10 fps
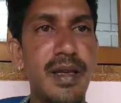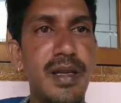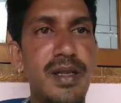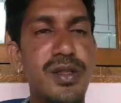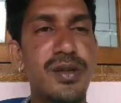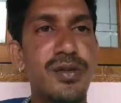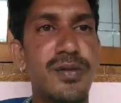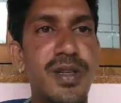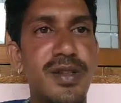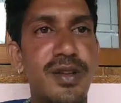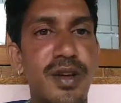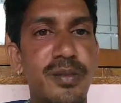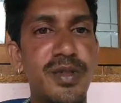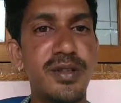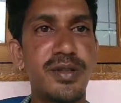So once you
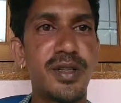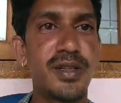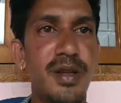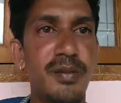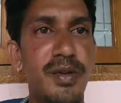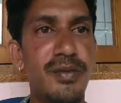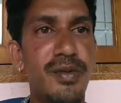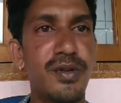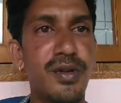observe that the pivot,